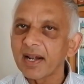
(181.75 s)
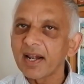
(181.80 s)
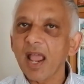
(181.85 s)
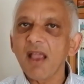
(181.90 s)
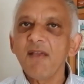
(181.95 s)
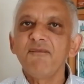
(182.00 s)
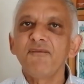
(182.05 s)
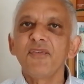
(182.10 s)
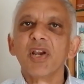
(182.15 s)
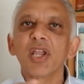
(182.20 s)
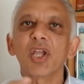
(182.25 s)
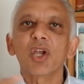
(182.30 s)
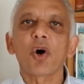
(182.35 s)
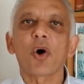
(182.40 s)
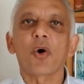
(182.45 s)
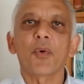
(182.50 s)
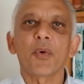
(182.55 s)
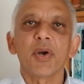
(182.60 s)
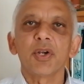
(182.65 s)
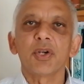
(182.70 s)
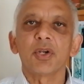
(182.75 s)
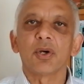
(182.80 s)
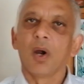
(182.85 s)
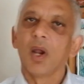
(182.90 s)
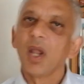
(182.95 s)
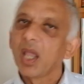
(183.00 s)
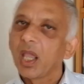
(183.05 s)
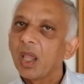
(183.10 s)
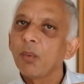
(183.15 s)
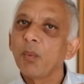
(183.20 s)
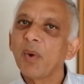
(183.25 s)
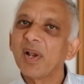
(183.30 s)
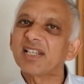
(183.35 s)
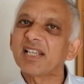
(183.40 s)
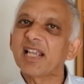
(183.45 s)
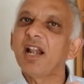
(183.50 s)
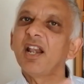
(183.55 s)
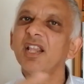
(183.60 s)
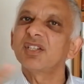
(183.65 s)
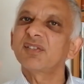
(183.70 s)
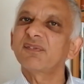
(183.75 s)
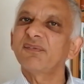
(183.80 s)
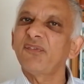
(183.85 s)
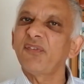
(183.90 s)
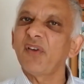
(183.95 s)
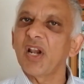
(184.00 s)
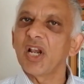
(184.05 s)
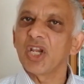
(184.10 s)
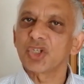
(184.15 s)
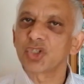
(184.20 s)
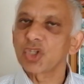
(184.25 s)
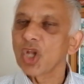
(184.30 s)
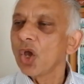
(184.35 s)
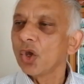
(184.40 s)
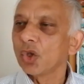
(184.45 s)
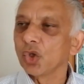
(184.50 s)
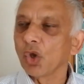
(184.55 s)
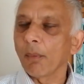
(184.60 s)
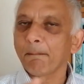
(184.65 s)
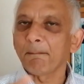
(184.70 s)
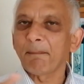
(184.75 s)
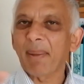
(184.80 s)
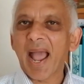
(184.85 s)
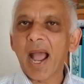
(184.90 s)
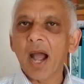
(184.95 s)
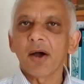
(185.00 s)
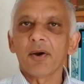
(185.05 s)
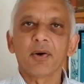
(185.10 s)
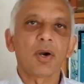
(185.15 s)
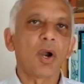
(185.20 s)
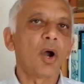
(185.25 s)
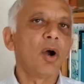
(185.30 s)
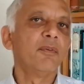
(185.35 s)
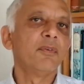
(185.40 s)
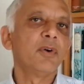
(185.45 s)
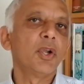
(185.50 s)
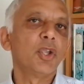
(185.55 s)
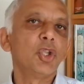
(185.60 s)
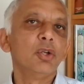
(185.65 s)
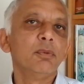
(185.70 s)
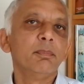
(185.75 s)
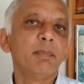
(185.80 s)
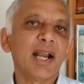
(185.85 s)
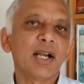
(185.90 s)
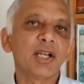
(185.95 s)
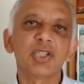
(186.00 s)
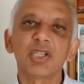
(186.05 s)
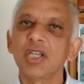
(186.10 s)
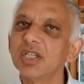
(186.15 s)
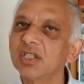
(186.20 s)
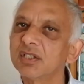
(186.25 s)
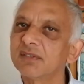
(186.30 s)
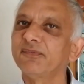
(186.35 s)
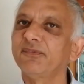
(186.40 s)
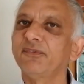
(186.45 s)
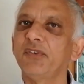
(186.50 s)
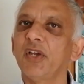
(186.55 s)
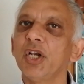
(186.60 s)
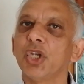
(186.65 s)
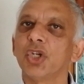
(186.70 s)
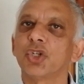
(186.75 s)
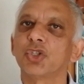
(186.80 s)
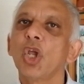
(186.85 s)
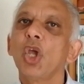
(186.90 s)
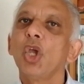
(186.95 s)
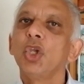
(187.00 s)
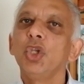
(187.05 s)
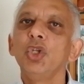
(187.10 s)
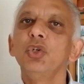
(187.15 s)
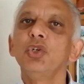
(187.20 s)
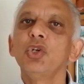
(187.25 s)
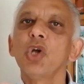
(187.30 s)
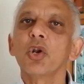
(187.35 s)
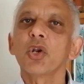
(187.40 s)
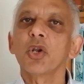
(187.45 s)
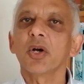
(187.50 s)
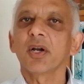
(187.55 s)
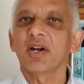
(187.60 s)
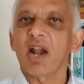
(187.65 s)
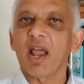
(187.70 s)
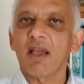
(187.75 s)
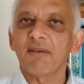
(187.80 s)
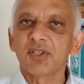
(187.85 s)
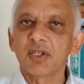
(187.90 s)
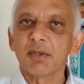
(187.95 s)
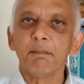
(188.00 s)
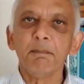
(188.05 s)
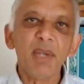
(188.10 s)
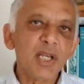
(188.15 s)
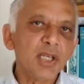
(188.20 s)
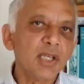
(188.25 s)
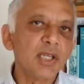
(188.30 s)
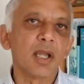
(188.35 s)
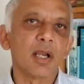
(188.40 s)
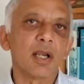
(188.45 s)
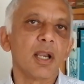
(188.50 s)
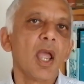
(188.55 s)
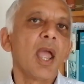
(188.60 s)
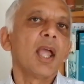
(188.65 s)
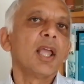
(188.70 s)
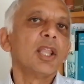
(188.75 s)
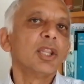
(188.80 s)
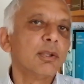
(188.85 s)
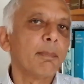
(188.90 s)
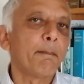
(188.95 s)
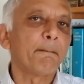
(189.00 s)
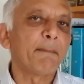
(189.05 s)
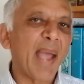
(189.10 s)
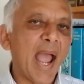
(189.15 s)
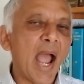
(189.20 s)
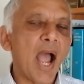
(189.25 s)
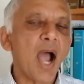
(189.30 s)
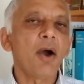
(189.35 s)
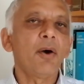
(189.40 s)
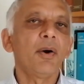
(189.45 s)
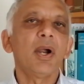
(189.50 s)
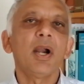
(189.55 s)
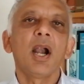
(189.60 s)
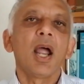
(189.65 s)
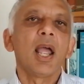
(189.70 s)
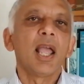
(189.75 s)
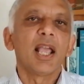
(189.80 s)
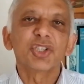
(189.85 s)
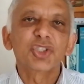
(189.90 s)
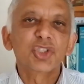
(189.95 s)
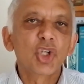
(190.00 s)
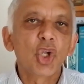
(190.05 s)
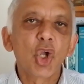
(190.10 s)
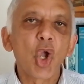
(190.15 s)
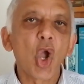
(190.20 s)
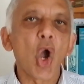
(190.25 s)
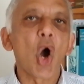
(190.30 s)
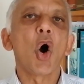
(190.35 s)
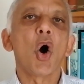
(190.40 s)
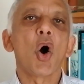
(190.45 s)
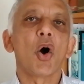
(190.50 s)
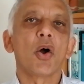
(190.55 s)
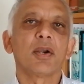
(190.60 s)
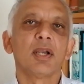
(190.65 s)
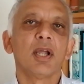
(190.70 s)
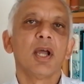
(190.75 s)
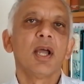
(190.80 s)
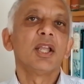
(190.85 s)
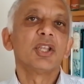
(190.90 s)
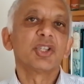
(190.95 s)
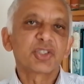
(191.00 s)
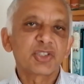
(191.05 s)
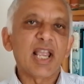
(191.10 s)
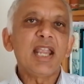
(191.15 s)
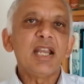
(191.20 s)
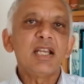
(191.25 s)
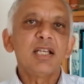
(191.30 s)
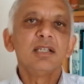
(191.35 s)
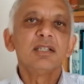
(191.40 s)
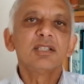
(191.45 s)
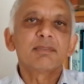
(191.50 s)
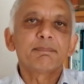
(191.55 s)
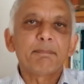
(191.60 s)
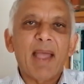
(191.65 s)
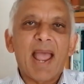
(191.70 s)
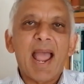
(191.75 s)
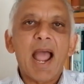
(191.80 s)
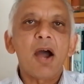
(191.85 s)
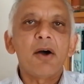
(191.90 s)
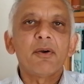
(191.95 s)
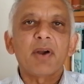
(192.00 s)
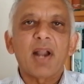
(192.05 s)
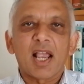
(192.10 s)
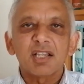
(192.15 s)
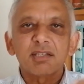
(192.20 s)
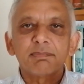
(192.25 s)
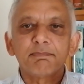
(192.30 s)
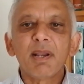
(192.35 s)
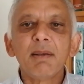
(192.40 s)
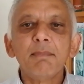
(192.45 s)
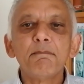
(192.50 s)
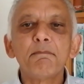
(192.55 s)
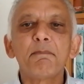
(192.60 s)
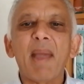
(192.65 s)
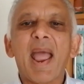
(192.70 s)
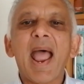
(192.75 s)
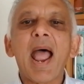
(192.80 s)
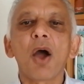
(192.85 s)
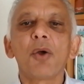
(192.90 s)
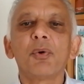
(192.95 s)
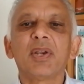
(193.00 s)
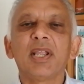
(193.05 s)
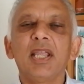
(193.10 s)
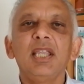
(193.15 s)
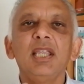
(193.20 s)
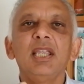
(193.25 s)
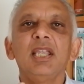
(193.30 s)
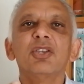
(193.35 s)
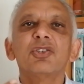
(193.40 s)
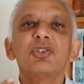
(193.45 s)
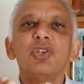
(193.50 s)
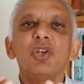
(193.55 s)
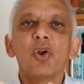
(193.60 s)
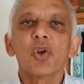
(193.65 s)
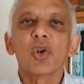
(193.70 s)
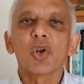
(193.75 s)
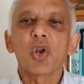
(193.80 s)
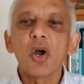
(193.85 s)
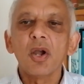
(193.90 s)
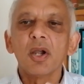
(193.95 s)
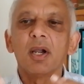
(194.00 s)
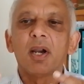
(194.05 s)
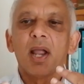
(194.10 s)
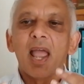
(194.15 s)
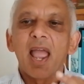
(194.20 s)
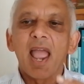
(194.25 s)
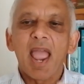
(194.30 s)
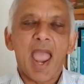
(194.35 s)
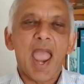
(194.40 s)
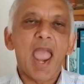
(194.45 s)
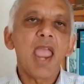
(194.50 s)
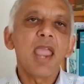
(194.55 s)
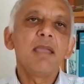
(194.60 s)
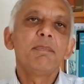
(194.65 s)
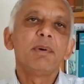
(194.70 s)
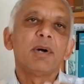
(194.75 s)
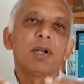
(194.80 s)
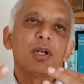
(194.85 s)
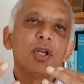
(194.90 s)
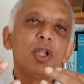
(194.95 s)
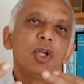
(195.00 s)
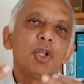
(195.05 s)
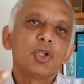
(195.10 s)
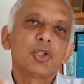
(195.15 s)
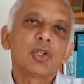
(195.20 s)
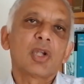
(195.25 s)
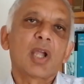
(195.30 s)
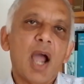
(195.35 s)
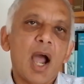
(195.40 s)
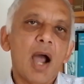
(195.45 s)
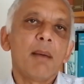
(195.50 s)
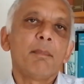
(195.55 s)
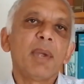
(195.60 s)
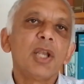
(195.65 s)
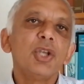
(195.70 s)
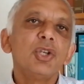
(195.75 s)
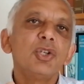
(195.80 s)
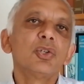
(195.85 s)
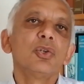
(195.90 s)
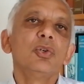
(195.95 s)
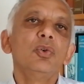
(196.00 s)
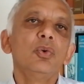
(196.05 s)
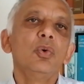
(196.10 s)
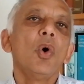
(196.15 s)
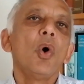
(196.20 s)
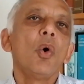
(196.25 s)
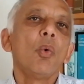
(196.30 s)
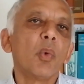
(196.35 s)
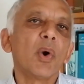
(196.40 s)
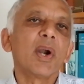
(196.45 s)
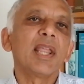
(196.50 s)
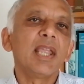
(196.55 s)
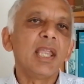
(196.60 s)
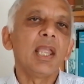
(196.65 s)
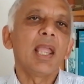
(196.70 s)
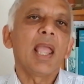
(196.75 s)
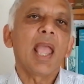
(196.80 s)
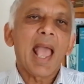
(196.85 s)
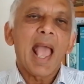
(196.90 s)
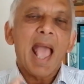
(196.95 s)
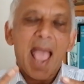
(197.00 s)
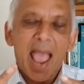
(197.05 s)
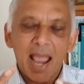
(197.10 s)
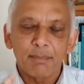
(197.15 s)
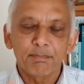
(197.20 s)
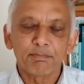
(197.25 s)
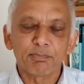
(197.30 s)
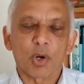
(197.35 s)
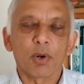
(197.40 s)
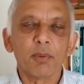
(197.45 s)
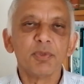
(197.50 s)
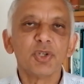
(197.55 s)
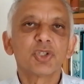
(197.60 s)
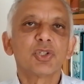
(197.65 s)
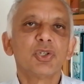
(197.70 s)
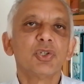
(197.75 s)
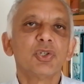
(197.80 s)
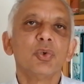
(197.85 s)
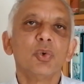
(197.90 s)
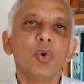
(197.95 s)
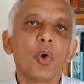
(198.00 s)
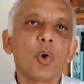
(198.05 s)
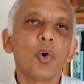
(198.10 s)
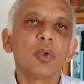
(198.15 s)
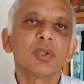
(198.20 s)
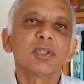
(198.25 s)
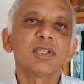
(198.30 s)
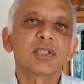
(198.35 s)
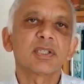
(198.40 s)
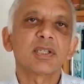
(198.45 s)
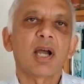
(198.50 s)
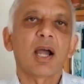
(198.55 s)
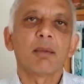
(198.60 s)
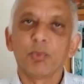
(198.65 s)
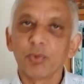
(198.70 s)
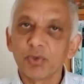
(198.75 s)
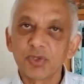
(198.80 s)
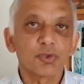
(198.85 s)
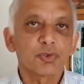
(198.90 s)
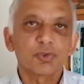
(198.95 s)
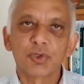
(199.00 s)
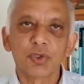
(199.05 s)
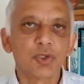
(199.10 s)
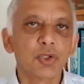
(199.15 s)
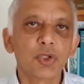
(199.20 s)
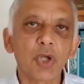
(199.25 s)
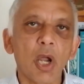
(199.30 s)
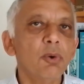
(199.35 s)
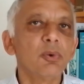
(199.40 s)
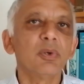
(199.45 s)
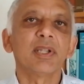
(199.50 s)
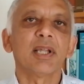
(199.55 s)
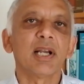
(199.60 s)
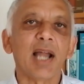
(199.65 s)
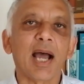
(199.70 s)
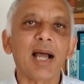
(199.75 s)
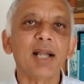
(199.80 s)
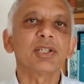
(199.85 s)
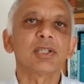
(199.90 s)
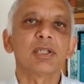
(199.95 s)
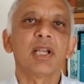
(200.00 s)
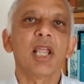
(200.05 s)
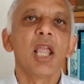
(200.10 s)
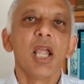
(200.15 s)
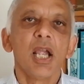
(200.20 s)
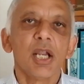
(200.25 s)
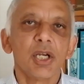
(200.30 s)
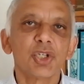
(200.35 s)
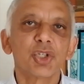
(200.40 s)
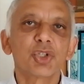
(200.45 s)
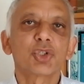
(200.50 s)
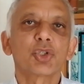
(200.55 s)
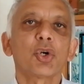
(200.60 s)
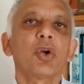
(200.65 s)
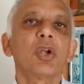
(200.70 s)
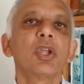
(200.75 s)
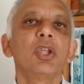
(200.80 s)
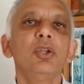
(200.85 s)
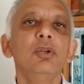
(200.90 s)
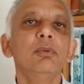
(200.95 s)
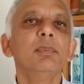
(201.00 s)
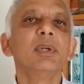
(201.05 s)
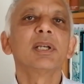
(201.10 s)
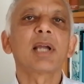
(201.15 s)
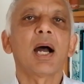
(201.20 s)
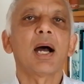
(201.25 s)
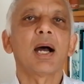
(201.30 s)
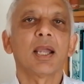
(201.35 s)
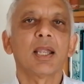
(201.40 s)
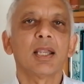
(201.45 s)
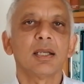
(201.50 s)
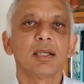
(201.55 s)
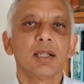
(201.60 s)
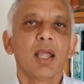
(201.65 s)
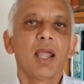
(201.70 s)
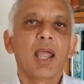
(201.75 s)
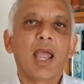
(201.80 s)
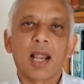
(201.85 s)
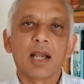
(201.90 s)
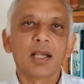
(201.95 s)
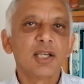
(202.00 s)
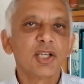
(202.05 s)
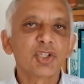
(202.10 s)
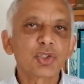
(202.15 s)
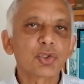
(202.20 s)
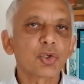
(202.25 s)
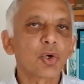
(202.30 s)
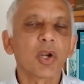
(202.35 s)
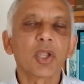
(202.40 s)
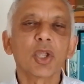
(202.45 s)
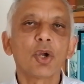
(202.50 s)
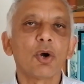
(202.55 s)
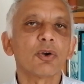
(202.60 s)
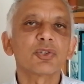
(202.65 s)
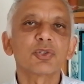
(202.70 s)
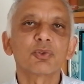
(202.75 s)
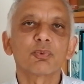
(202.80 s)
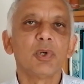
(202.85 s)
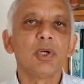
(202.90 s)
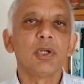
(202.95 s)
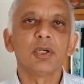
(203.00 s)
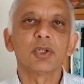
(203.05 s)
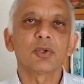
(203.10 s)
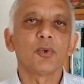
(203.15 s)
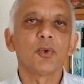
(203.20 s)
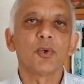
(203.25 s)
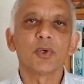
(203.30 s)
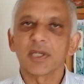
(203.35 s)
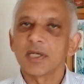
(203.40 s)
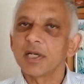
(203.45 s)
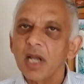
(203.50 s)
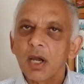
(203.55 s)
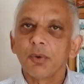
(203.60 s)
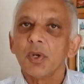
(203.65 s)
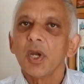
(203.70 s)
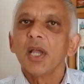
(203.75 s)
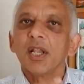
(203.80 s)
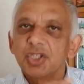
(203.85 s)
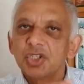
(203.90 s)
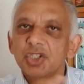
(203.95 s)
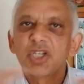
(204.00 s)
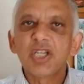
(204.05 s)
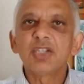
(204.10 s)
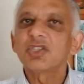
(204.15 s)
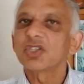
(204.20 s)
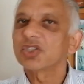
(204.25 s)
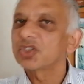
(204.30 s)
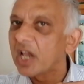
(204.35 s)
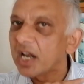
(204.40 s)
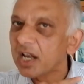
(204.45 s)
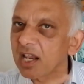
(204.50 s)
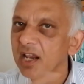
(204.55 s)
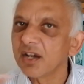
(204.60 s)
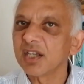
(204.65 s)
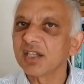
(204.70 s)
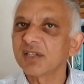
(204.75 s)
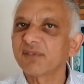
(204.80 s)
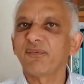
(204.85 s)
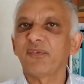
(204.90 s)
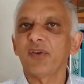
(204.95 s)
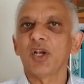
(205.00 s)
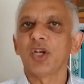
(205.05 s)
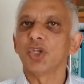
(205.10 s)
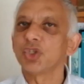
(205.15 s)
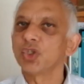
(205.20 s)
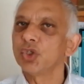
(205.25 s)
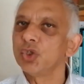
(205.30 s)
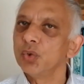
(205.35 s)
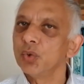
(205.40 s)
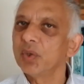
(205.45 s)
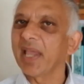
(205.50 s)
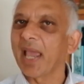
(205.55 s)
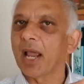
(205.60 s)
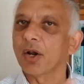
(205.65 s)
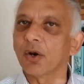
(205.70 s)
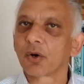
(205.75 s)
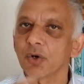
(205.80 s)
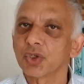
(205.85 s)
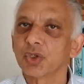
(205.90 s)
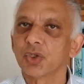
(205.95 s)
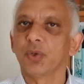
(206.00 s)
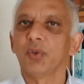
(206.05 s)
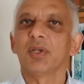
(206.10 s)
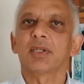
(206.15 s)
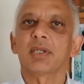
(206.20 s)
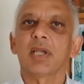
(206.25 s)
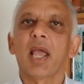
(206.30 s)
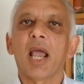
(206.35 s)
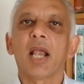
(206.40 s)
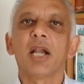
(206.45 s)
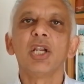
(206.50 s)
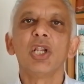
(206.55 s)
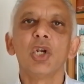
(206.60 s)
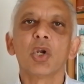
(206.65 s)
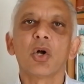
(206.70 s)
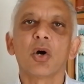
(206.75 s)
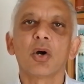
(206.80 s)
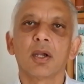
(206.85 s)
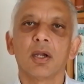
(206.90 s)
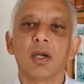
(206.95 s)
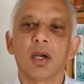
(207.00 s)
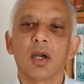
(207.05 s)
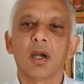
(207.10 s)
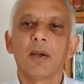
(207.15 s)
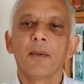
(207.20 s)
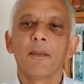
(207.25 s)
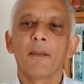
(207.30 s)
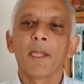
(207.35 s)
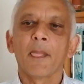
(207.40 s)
and every corridor he went, "It is finished. Your power over humanity is finished. You no longer have dominion. The power is gone. Satan's power has been bound. He is no longer able to come and do what he had promised to do all the time, which was totally and utterly destroy humankind and destroy God's world order." No, Jesus said, "It is finished. You cannot do it any longer."